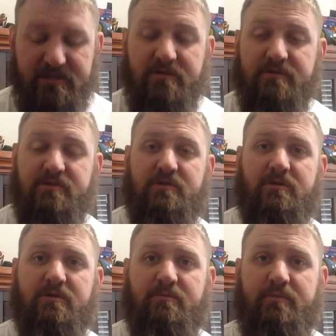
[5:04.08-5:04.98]
to do it
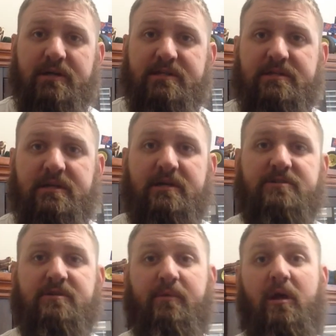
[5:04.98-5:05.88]
sooner, but
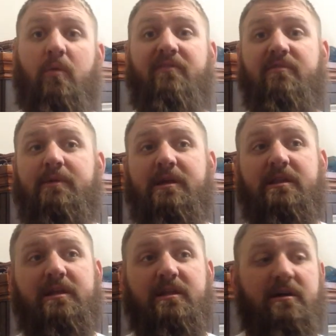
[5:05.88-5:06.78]
trip got away from me,
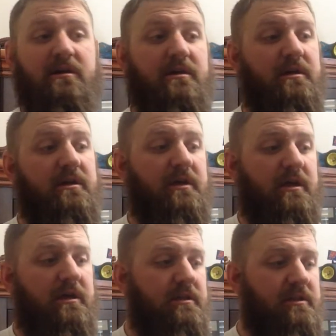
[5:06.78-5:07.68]
and then
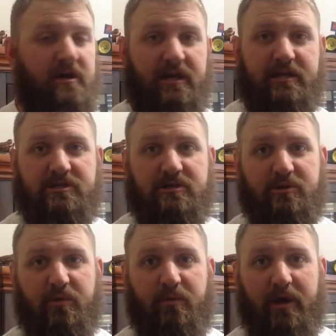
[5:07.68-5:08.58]
dog had
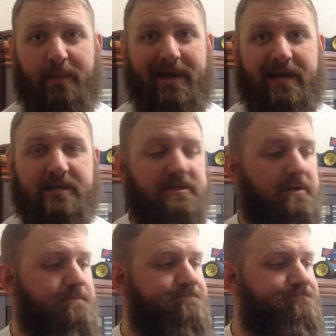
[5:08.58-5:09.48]
surgery when we got back.
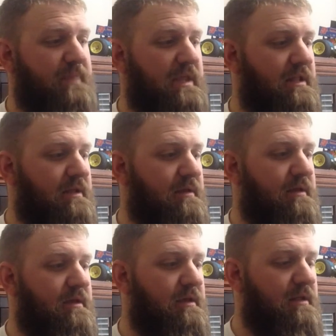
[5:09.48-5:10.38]
So
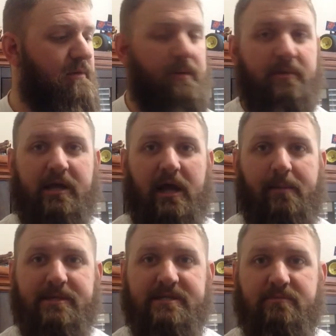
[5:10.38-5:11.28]
anyway, I've been kind
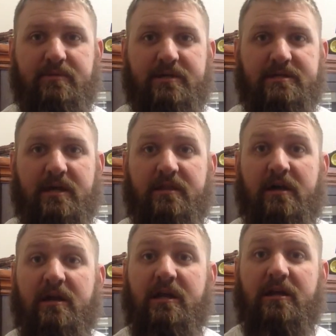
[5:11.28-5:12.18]
of busy, but
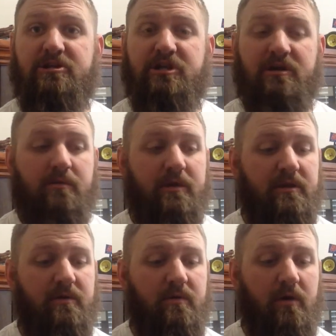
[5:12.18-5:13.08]
thought I'd get on and share it with
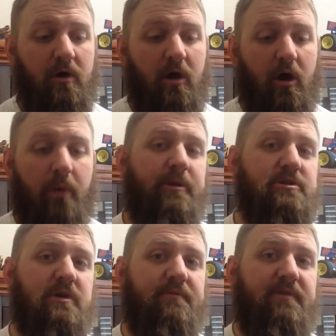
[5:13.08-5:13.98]
you. Hope you
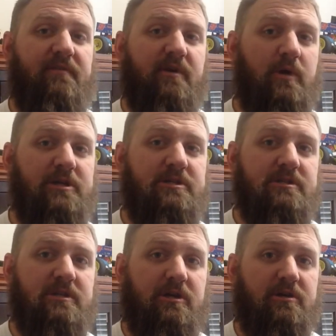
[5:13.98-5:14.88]
enjoy. If you have any
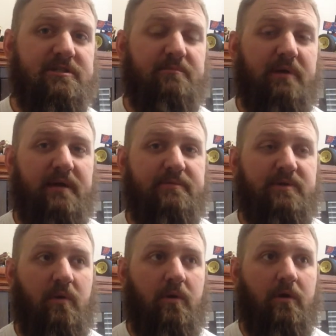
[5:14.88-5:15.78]
questions on the Kirsten pipes
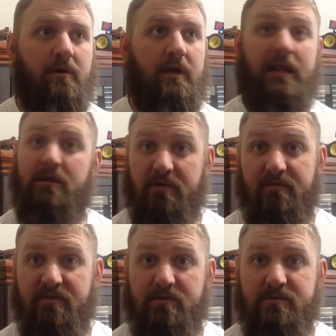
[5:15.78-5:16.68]
or got a little
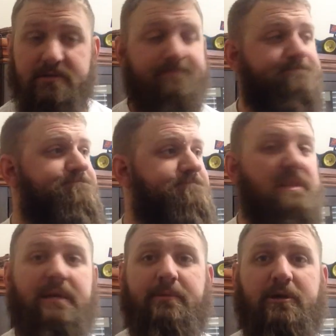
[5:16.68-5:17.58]
confused,
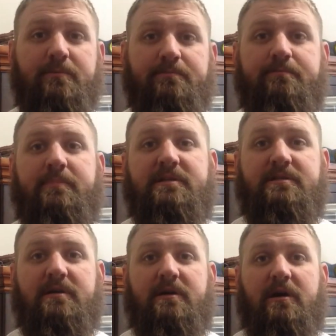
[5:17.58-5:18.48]
let me know.
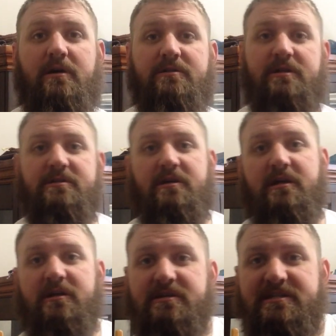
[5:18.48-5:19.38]
But I'll talk to y'all
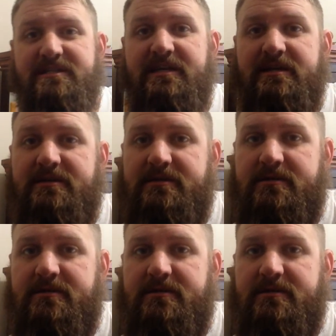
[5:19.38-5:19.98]
later. See ya.